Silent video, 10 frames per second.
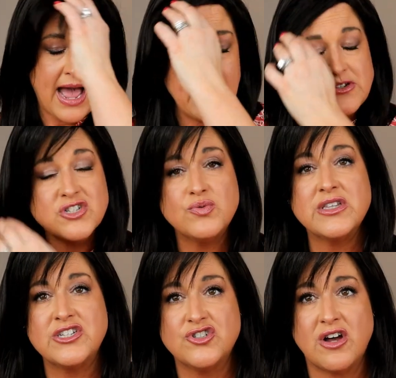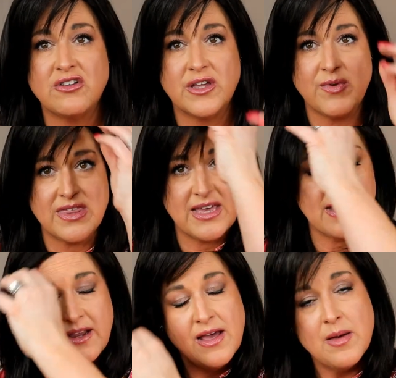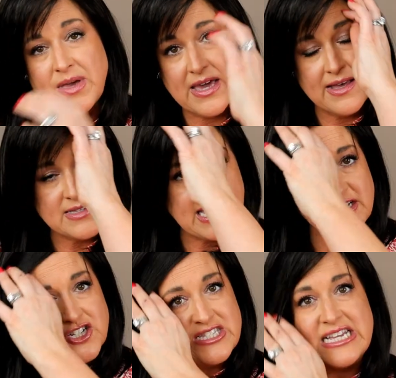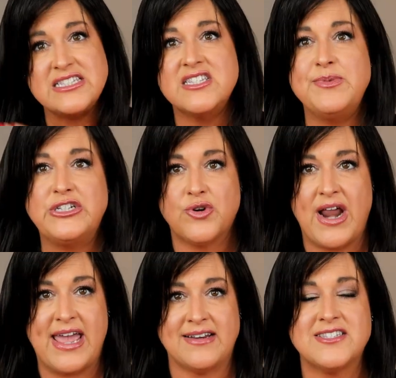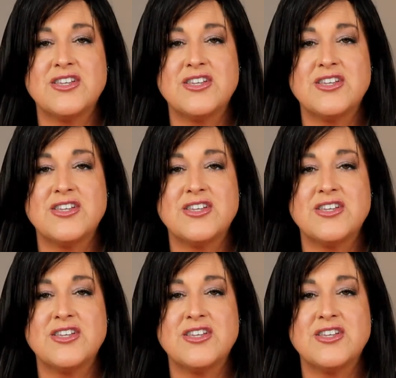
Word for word: I'm just really struggling with it because it just needs to be trained.